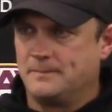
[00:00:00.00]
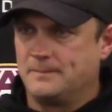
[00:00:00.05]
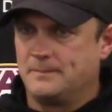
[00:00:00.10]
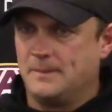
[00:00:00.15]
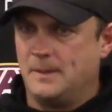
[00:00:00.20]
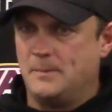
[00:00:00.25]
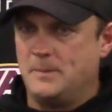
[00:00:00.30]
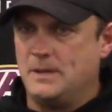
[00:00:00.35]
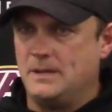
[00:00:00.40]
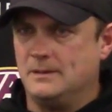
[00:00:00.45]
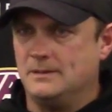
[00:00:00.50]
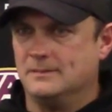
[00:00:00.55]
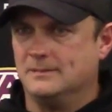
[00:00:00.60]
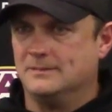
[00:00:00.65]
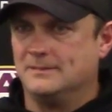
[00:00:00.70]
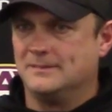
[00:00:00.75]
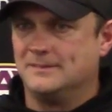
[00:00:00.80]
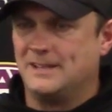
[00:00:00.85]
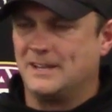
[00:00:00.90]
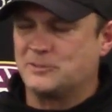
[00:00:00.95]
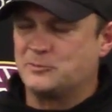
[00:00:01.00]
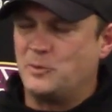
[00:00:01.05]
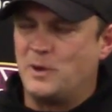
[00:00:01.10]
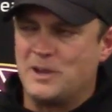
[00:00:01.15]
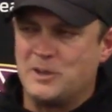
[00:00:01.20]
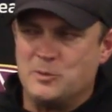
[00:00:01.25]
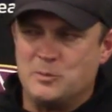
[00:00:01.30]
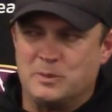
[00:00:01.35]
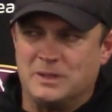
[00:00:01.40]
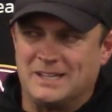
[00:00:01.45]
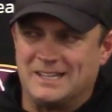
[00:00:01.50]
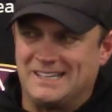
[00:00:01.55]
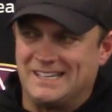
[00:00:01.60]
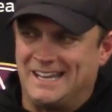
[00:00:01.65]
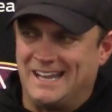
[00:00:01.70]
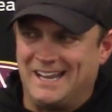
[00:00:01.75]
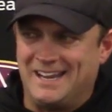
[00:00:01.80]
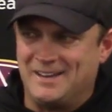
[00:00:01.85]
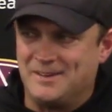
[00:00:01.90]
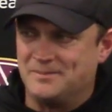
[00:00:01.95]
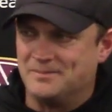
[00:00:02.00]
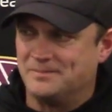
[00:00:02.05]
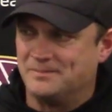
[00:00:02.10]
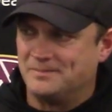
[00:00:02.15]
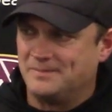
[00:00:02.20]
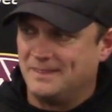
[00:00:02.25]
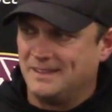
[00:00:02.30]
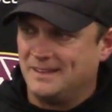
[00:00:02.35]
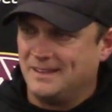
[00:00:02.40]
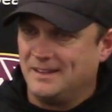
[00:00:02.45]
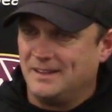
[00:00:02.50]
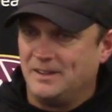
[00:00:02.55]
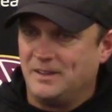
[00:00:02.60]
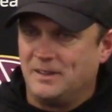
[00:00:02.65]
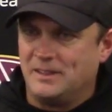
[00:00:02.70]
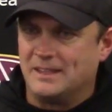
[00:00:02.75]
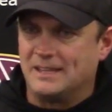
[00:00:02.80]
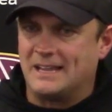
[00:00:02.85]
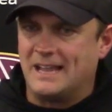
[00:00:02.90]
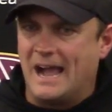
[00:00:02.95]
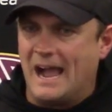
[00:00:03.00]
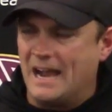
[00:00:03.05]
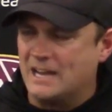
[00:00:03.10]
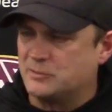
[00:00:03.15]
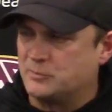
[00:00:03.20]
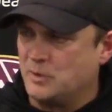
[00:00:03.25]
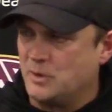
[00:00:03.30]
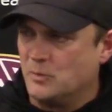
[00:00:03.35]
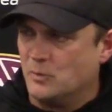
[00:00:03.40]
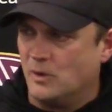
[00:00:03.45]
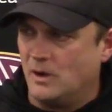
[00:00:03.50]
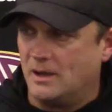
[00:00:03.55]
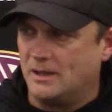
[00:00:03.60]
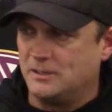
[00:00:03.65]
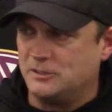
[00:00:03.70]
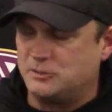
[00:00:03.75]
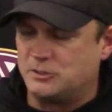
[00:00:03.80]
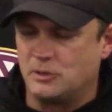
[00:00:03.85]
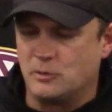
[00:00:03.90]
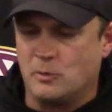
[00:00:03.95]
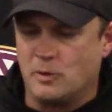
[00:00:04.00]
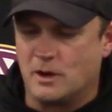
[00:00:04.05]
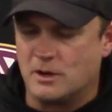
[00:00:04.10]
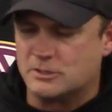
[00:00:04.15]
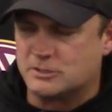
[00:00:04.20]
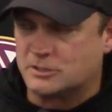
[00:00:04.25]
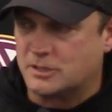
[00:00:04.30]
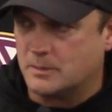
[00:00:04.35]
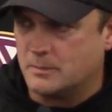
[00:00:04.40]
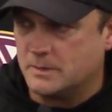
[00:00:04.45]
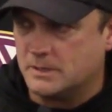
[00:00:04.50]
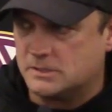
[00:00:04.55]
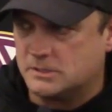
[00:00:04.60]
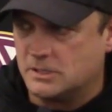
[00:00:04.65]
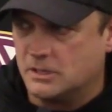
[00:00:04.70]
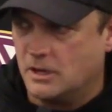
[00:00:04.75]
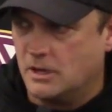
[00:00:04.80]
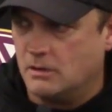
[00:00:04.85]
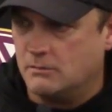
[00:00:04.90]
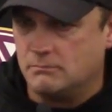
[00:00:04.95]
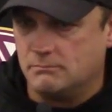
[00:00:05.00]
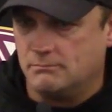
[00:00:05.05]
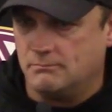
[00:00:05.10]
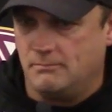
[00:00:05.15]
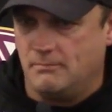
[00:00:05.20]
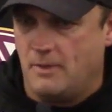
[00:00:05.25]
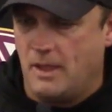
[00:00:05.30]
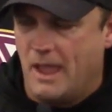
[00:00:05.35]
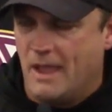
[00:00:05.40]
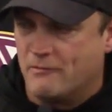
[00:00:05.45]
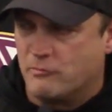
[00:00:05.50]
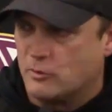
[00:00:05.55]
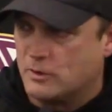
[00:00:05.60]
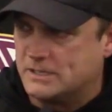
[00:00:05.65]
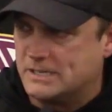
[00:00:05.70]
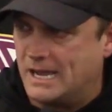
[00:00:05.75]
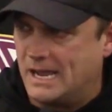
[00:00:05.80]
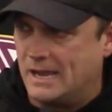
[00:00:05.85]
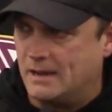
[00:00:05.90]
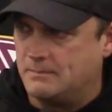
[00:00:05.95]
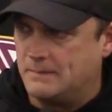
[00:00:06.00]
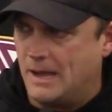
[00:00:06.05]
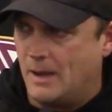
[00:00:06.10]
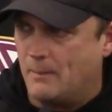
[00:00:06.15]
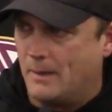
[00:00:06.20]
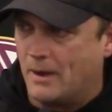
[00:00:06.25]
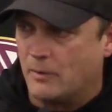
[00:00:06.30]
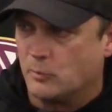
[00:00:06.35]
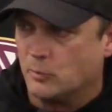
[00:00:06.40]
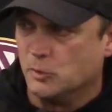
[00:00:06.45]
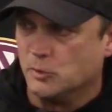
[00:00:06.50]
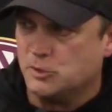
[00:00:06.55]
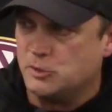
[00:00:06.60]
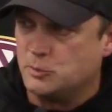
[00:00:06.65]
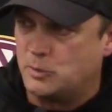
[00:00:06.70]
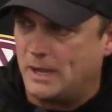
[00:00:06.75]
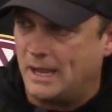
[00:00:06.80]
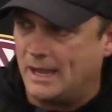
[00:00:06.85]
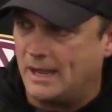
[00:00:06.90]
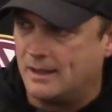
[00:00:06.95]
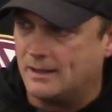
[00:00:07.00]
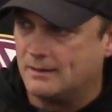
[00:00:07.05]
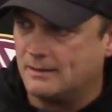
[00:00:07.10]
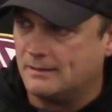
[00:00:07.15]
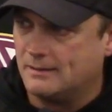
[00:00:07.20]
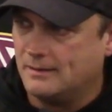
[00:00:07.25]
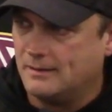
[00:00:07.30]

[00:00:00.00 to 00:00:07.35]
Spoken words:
I mean, that's why you play the game. The guys we want should want to scrimmage every time. Now, by rule, you can't.